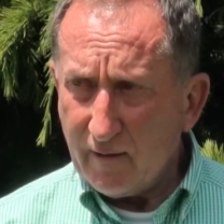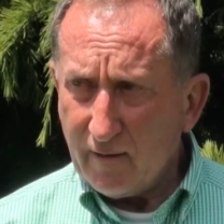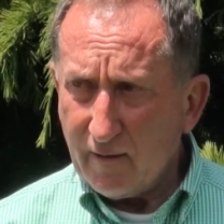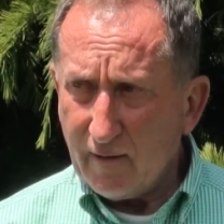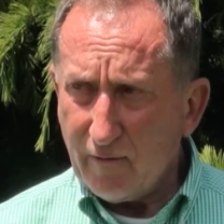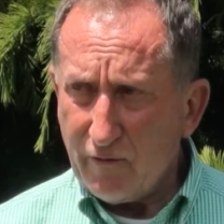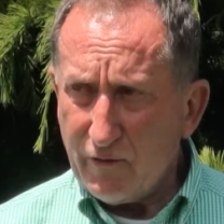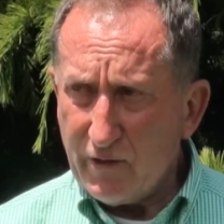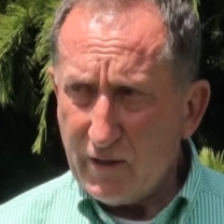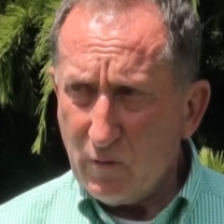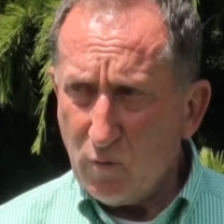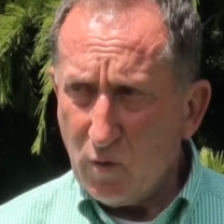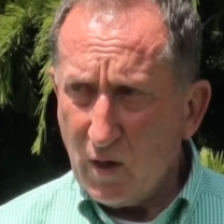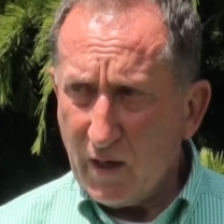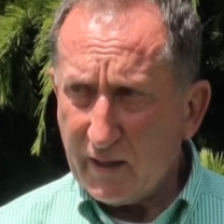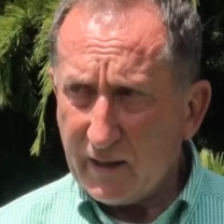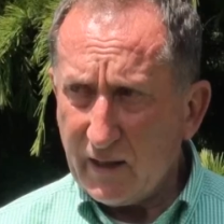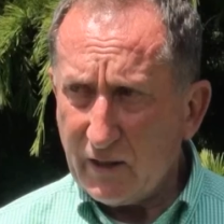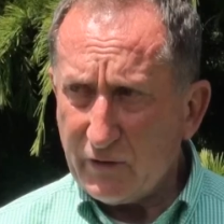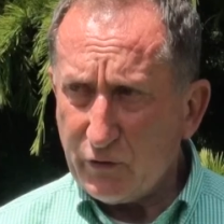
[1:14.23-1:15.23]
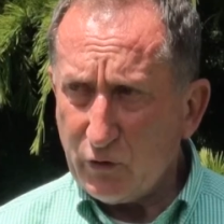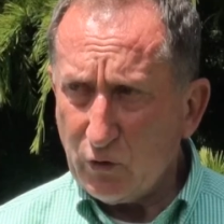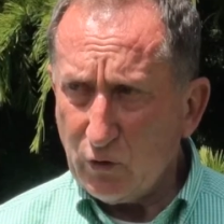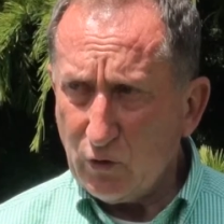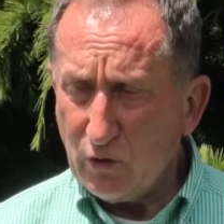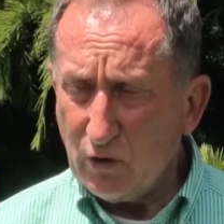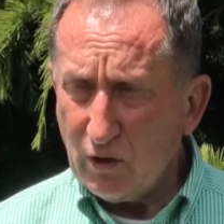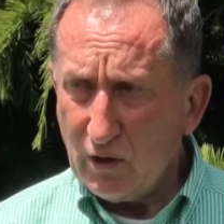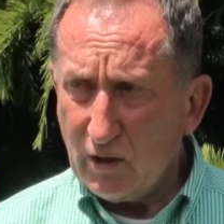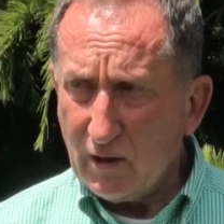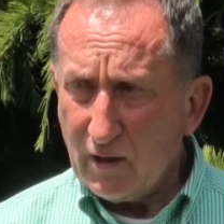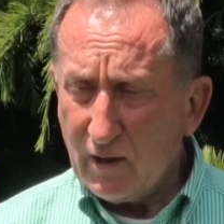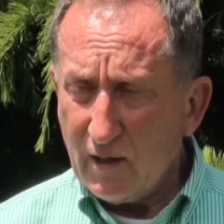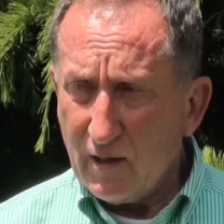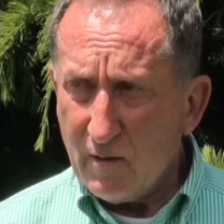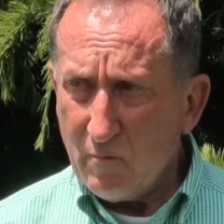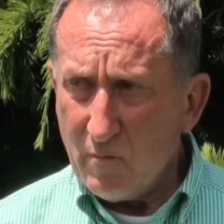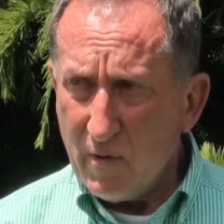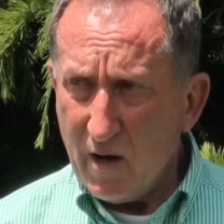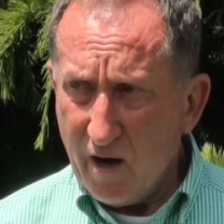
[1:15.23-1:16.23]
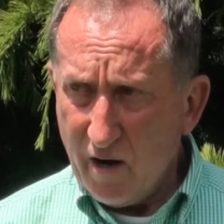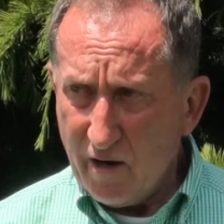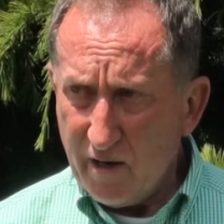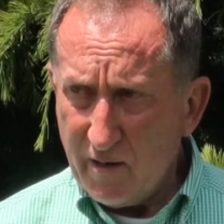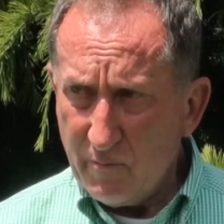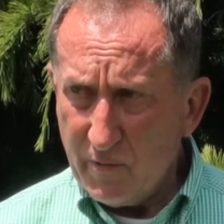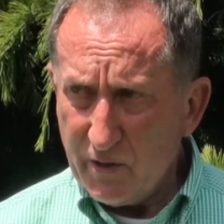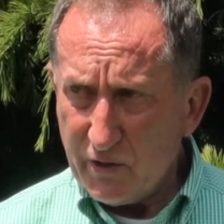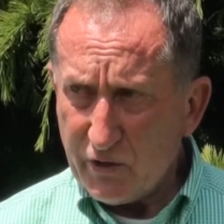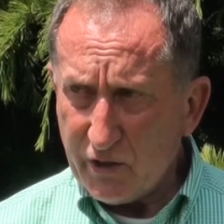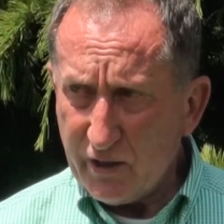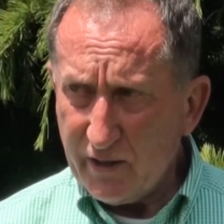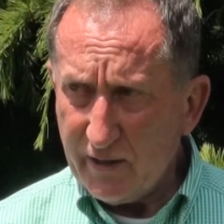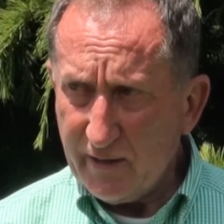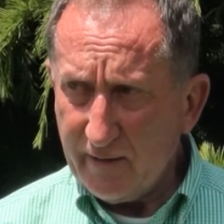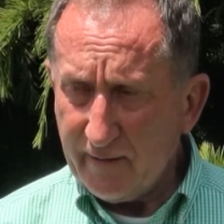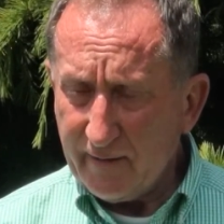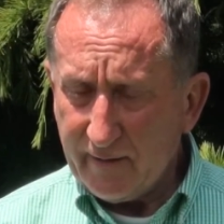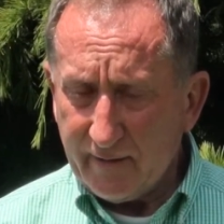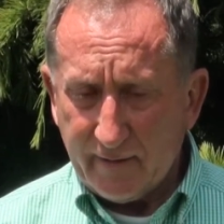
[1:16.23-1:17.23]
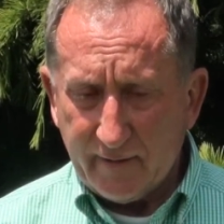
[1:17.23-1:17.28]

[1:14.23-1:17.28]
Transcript: of the Waikato Maori mission,